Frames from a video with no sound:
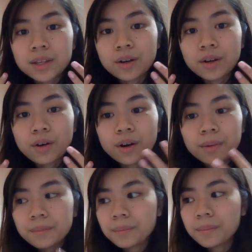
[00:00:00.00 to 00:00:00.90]

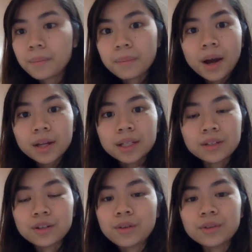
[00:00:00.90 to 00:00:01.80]
your body.
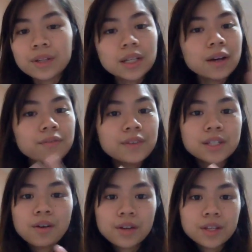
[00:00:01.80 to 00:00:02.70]
You don't need a
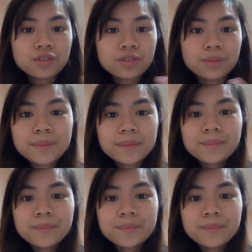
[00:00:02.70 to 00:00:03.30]
physical instrument.